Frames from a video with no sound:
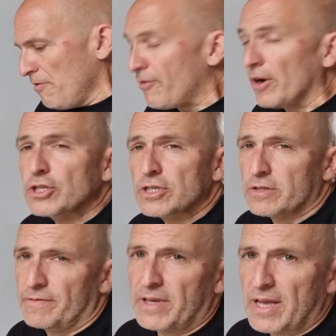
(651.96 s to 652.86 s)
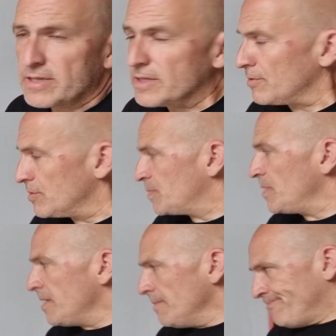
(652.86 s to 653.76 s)
functions of the gas, so to
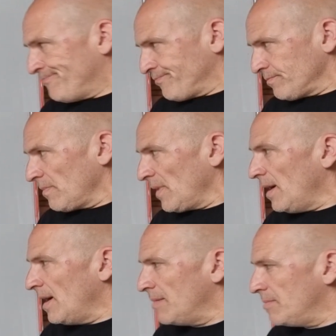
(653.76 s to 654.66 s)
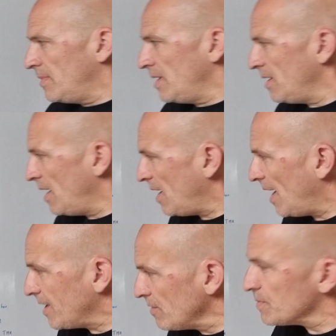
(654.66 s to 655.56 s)
speak,
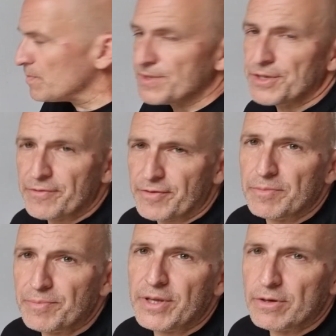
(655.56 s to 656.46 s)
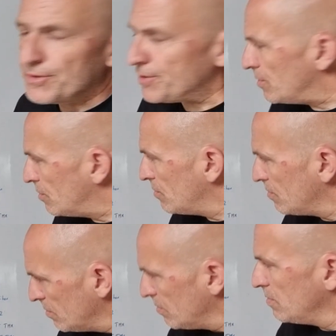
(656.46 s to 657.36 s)
I use them with a different PO2.
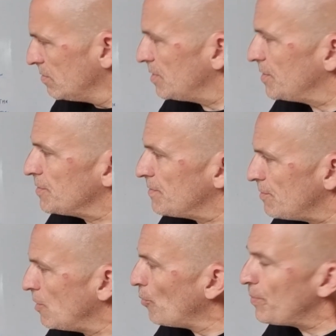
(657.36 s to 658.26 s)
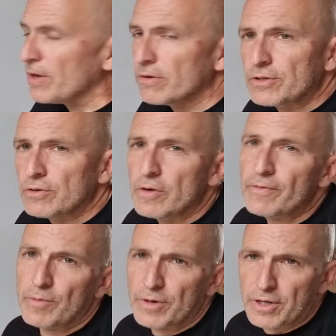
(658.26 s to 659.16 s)
The low PO2
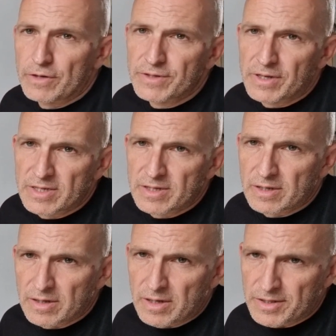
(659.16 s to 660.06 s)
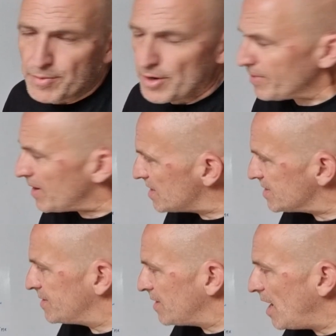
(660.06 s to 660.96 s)
if I want to use it as a bottom
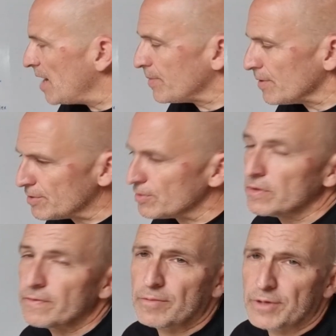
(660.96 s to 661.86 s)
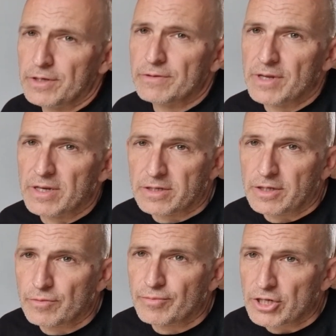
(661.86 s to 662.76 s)
gas, the high PO2 if I want to use it as a
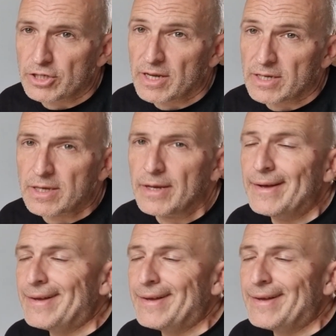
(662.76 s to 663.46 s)
decompression gas.